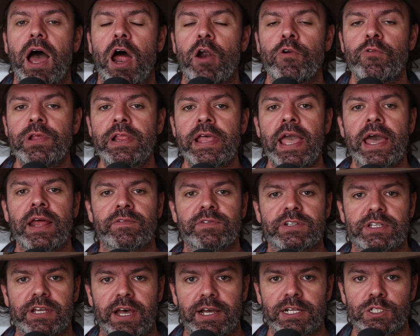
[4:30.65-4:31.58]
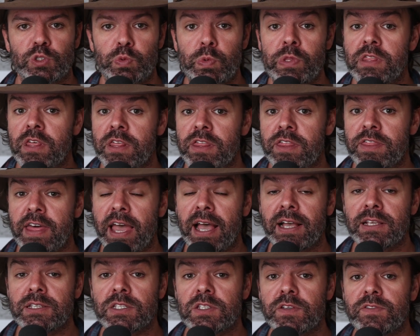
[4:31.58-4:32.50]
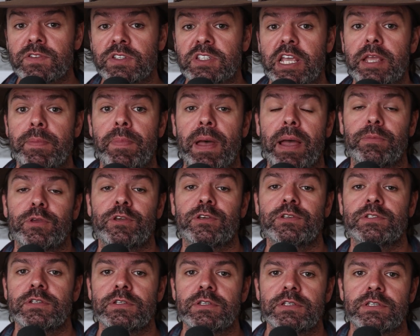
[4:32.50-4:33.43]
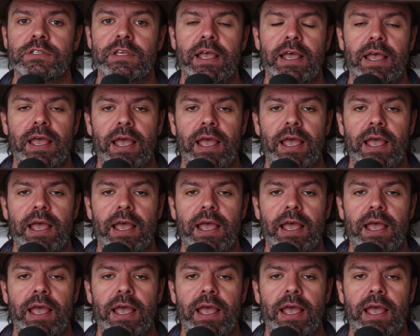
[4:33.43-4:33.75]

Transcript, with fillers: are really out of touch with the thousands of CPAP users